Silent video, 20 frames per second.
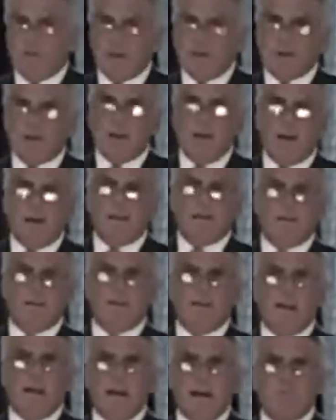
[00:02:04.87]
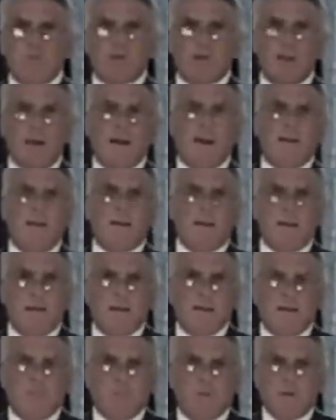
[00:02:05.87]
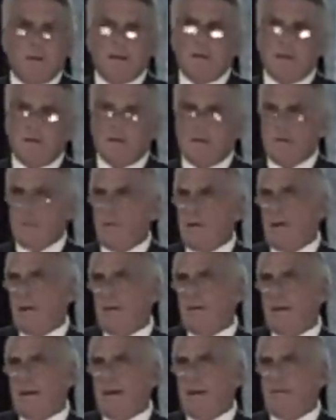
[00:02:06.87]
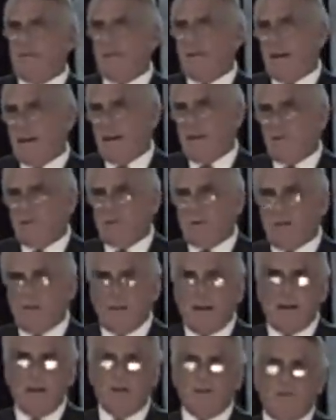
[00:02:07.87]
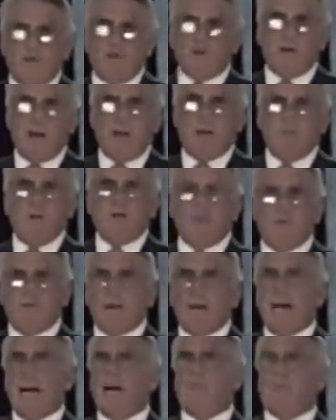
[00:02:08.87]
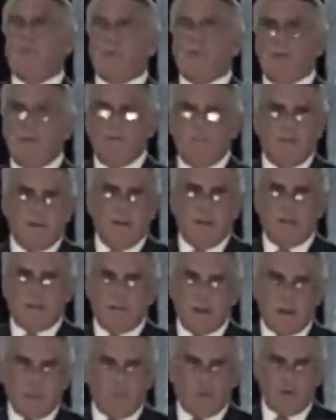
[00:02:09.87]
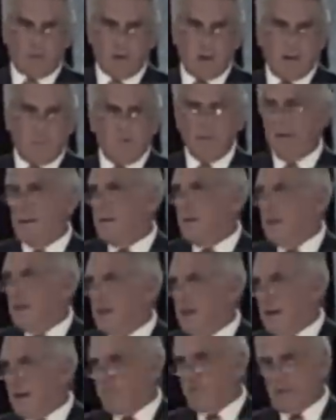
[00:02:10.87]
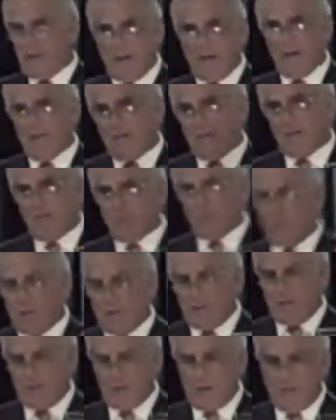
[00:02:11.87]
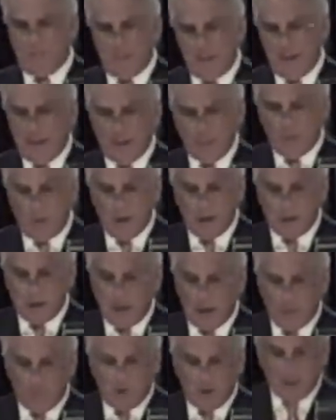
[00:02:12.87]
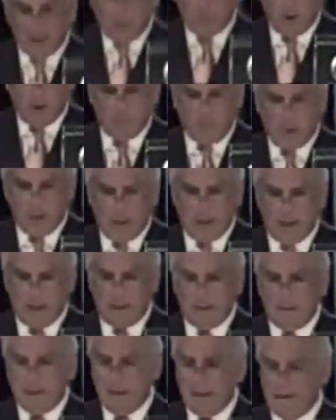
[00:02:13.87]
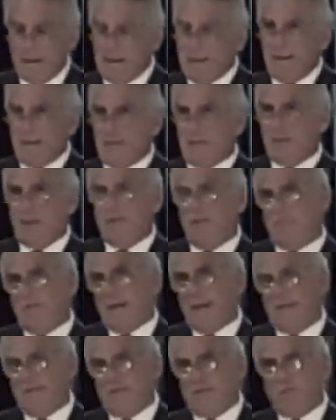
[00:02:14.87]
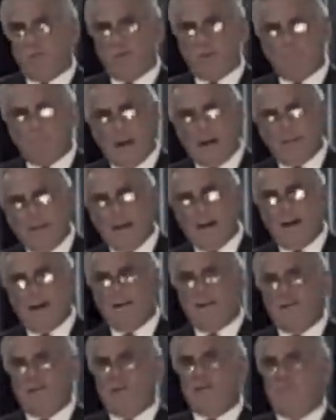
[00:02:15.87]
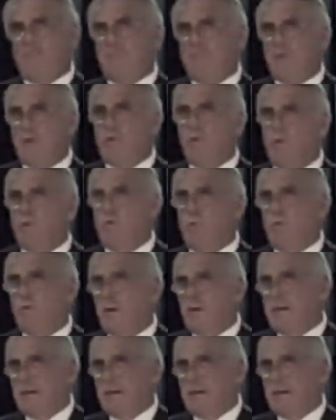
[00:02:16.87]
Ritz-Carlton, I'm standing here because 39,000 ladies and gentlemen do an absolutely incredible job every day around the world. So otherwise, I really wouldn't be here. So, and to all the Marianas who